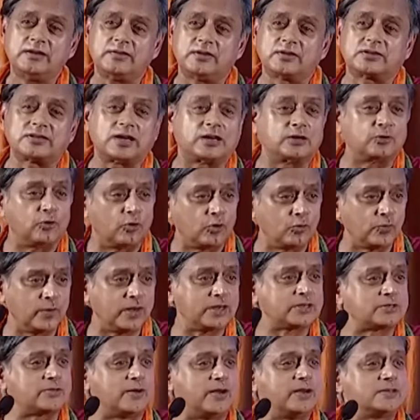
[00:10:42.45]
The sun
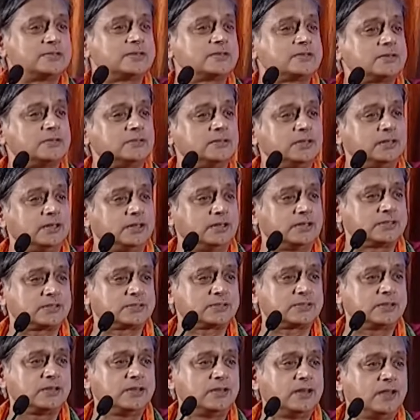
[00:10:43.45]
always rises in the
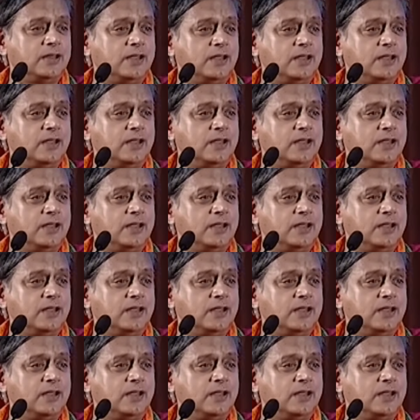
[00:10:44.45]
east.